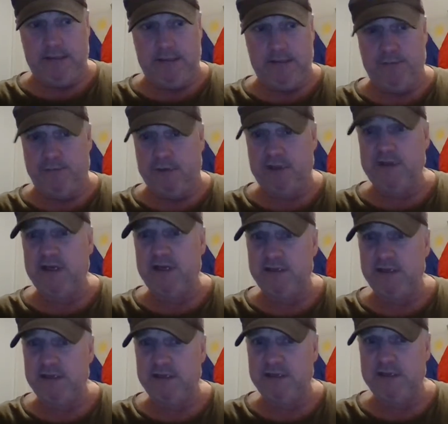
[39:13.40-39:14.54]
her brother,
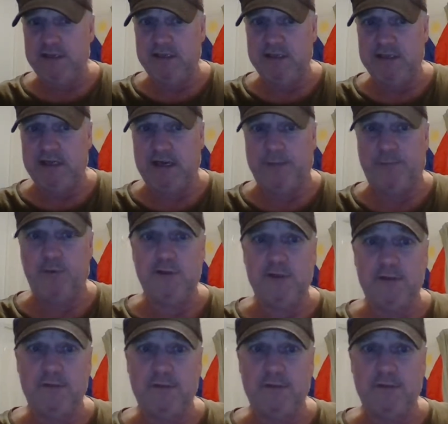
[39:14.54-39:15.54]
Hapon.